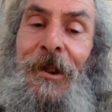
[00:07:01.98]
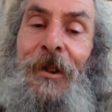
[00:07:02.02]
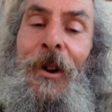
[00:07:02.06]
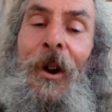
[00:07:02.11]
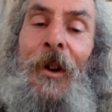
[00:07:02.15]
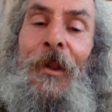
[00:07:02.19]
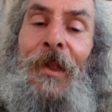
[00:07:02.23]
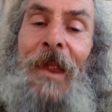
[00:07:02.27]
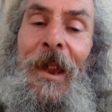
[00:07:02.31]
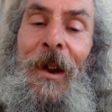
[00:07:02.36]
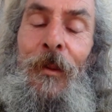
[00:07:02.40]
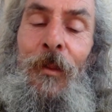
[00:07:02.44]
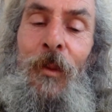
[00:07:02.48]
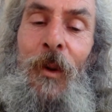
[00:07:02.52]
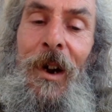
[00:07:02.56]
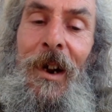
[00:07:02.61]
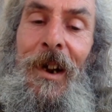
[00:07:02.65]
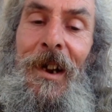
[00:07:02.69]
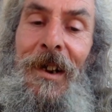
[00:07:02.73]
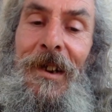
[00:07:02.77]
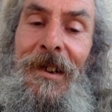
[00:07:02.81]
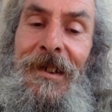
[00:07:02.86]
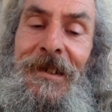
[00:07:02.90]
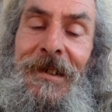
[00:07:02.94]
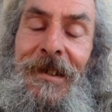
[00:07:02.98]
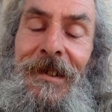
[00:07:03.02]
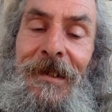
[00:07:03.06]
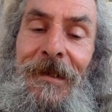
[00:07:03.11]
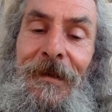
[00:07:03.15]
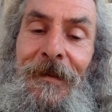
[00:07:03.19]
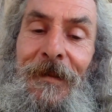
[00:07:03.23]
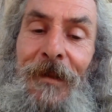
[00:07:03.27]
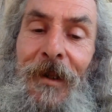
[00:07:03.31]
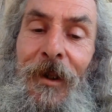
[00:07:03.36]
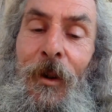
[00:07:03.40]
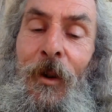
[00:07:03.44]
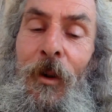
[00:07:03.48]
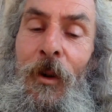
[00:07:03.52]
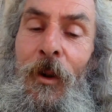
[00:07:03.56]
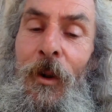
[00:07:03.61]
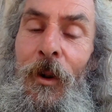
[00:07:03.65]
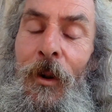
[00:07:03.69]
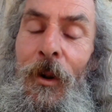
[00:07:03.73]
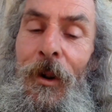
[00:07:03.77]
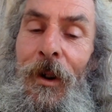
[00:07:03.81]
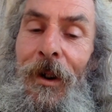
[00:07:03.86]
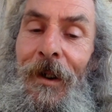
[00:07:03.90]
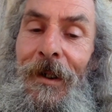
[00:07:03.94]
good on their word
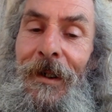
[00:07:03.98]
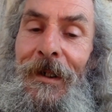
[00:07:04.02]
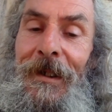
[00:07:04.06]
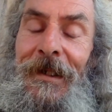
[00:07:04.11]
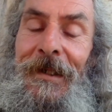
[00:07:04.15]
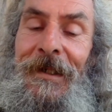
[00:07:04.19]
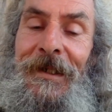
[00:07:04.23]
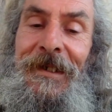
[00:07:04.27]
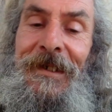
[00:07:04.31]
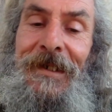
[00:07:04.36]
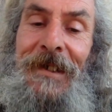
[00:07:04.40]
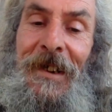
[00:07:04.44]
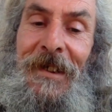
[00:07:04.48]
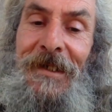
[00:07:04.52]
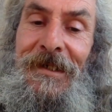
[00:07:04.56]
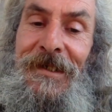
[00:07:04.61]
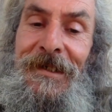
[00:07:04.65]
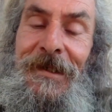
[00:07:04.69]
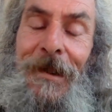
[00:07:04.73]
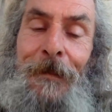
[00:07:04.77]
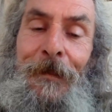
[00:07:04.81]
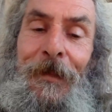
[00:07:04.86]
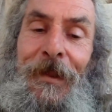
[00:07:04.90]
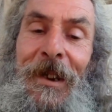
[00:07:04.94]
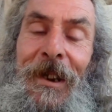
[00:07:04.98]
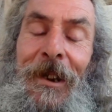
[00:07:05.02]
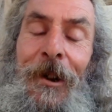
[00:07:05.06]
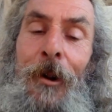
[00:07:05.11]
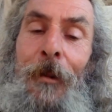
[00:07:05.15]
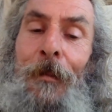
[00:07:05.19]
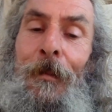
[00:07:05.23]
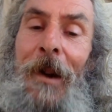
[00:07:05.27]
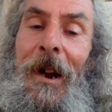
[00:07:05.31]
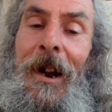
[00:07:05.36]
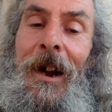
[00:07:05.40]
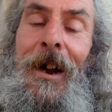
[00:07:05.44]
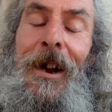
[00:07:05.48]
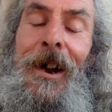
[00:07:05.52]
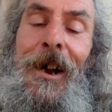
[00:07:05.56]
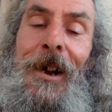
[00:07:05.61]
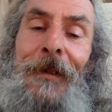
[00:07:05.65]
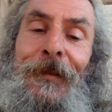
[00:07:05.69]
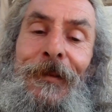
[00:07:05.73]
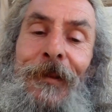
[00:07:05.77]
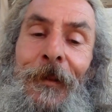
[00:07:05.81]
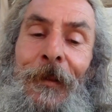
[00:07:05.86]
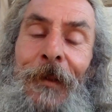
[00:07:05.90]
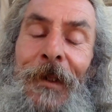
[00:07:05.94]
or does something on
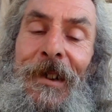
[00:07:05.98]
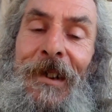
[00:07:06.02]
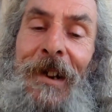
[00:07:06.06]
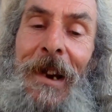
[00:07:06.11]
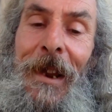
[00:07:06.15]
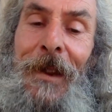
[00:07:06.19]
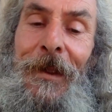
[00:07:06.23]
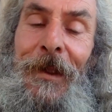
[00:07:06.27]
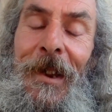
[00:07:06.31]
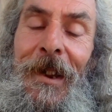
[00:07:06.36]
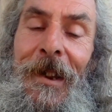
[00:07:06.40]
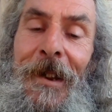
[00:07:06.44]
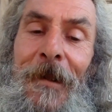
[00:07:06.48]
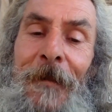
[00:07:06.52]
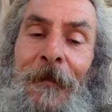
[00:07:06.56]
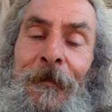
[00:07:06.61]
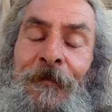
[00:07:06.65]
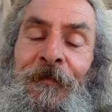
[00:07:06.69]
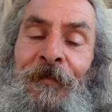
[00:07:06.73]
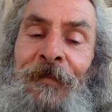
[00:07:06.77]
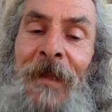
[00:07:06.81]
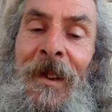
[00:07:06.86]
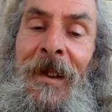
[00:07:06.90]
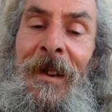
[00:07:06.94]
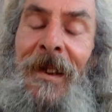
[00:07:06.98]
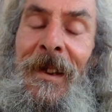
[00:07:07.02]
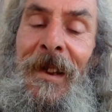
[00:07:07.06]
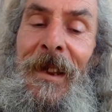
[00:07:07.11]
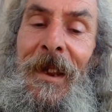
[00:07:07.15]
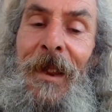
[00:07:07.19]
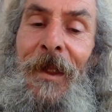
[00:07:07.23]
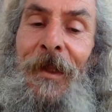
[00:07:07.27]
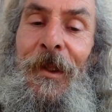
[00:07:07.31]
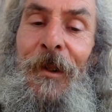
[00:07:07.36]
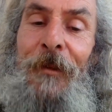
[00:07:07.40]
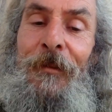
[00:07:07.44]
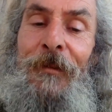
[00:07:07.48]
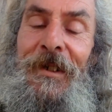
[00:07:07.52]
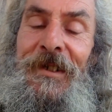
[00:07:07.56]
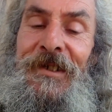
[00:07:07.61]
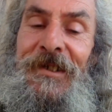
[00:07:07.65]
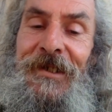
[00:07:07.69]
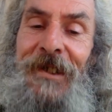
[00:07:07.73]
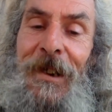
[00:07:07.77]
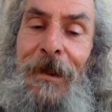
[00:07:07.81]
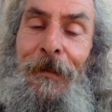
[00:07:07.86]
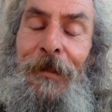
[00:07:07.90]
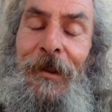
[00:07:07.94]
behalf of another, the
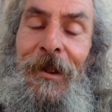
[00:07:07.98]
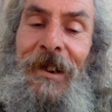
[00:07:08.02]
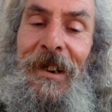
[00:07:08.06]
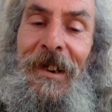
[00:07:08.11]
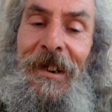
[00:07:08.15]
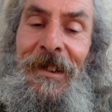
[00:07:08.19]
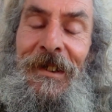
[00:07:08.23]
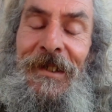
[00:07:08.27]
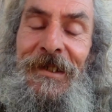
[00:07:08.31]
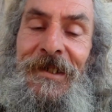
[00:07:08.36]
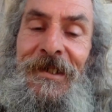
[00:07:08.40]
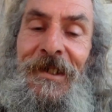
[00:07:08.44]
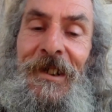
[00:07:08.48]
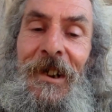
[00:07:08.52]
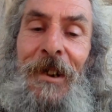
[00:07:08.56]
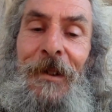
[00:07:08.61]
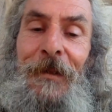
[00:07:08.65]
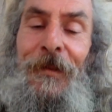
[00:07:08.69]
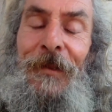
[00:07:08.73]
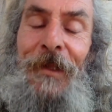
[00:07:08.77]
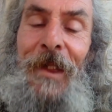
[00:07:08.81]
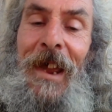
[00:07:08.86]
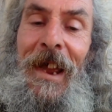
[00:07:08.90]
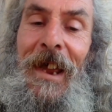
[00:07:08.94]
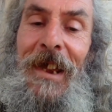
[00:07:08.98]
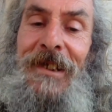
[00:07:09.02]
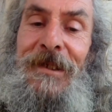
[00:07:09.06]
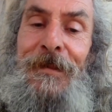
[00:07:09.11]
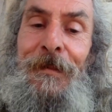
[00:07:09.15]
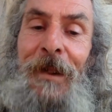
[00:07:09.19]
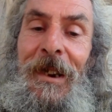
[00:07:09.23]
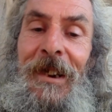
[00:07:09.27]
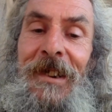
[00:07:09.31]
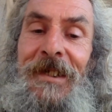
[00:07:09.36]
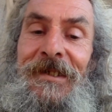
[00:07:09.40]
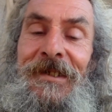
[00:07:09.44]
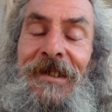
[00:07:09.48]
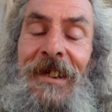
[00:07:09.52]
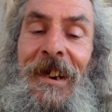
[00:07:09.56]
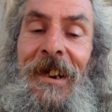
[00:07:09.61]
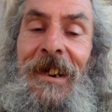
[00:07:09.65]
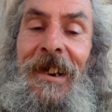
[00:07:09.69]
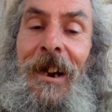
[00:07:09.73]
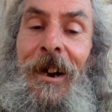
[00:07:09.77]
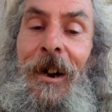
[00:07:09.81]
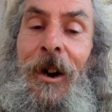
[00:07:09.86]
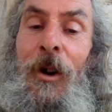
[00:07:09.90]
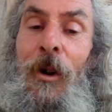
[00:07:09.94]
recipient of that may
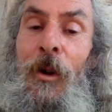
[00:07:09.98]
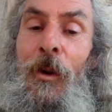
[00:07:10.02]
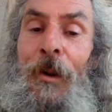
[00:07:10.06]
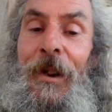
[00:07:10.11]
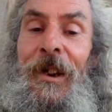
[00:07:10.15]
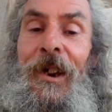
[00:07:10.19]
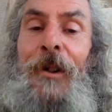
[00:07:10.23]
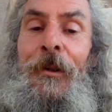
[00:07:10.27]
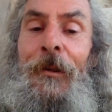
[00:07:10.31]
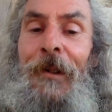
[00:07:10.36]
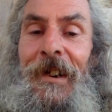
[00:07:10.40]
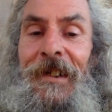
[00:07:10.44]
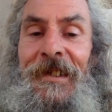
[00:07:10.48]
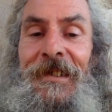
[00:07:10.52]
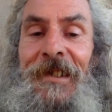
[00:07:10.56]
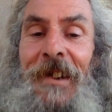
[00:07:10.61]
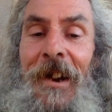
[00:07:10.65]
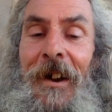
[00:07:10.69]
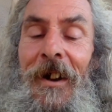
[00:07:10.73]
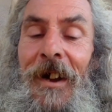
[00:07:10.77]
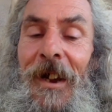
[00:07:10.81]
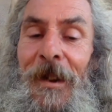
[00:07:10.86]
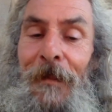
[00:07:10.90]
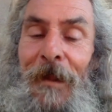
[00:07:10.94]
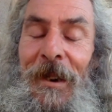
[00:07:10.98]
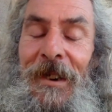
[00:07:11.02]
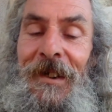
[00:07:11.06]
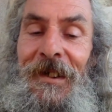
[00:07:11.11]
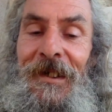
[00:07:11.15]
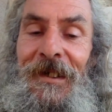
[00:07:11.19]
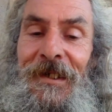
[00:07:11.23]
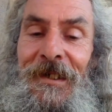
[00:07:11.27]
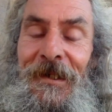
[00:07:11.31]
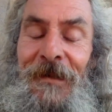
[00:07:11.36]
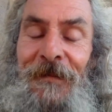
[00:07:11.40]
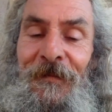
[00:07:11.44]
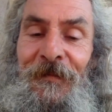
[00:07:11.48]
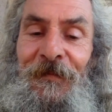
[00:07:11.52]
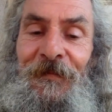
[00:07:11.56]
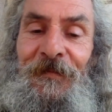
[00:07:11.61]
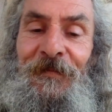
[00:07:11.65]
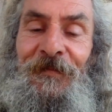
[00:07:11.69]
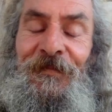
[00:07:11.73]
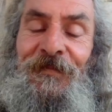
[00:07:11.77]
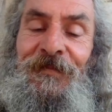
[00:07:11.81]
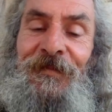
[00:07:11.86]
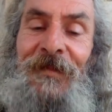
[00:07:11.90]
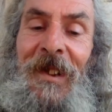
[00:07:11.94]
say, "Oh, you're a diamond.
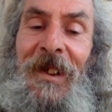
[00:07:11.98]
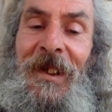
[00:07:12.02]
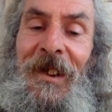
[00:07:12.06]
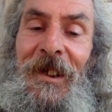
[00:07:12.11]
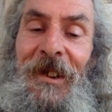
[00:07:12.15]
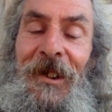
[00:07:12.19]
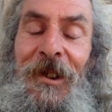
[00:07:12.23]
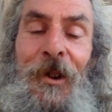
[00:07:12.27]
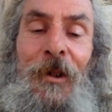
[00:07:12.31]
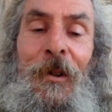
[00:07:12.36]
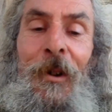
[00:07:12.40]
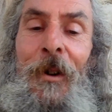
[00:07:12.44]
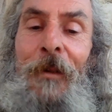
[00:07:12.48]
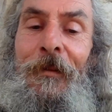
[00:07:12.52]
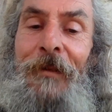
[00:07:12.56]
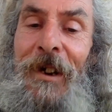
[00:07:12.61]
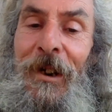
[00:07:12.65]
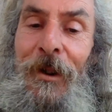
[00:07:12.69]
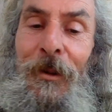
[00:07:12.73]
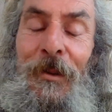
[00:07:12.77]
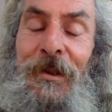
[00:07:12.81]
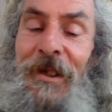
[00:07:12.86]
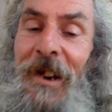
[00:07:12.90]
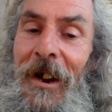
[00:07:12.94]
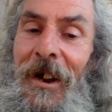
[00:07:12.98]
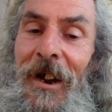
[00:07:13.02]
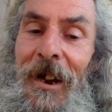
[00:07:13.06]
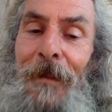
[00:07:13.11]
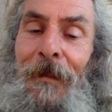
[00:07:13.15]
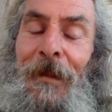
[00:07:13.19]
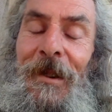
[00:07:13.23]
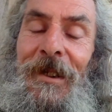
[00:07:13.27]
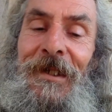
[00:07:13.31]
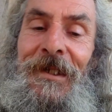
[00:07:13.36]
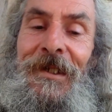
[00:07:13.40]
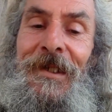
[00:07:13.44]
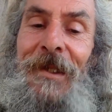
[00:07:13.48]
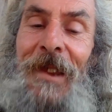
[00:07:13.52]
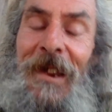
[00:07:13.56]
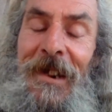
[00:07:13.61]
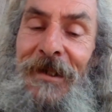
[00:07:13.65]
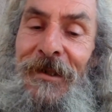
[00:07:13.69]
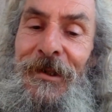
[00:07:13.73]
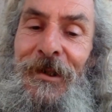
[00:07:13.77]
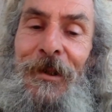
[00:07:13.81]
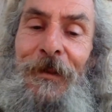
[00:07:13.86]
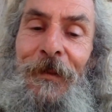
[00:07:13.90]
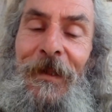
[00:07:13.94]
You're a real diamond,"
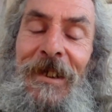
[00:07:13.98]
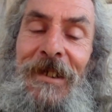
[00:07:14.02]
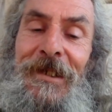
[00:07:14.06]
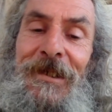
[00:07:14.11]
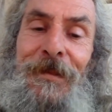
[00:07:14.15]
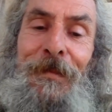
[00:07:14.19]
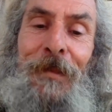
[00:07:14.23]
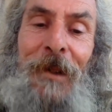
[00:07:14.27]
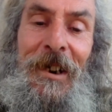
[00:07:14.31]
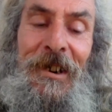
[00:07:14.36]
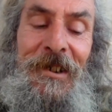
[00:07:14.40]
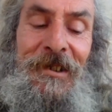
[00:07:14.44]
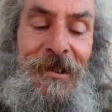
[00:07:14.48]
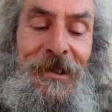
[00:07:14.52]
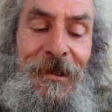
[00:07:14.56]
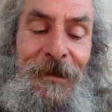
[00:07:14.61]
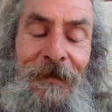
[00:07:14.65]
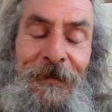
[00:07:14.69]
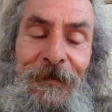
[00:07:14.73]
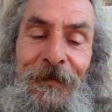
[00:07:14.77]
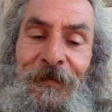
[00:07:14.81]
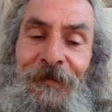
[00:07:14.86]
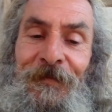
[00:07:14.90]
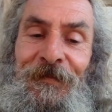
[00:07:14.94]
that sort of expression.